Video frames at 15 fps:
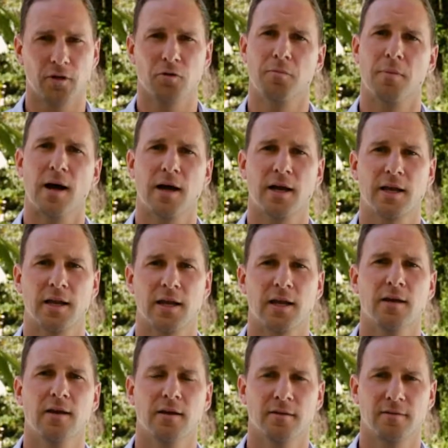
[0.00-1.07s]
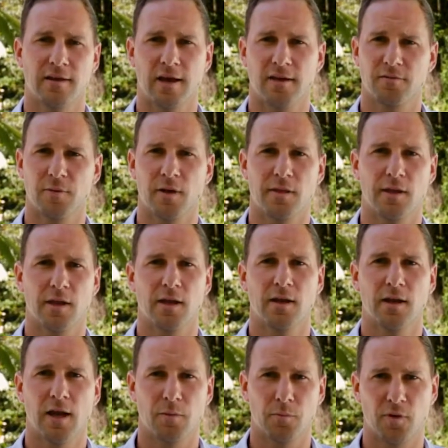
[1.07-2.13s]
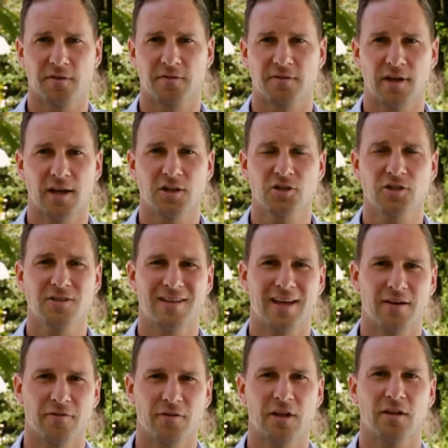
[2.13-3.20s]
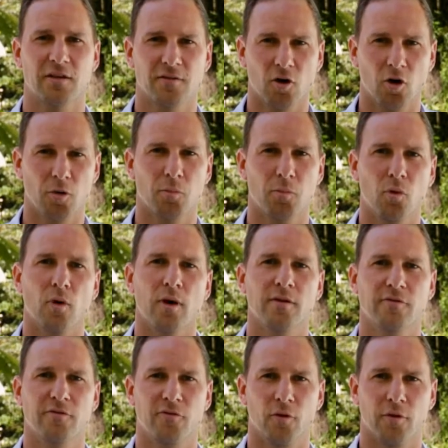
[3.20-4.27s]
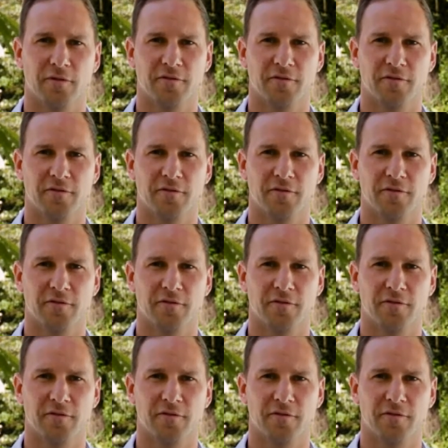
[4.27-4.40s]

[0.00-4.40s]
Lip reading: good marketing, sales method, and presentation so everything is on point for the